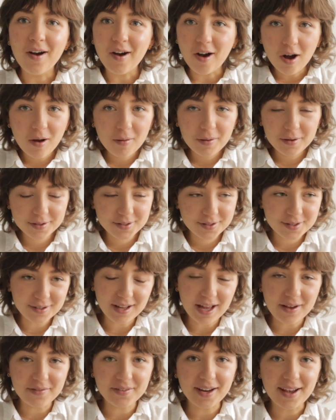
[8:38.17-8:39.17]
almost
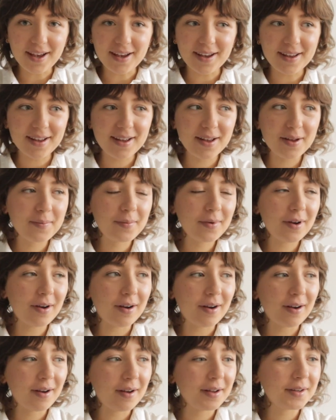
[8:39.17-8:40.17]
11 a.m.
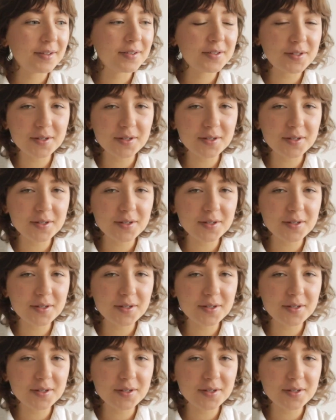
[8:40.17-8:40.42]
on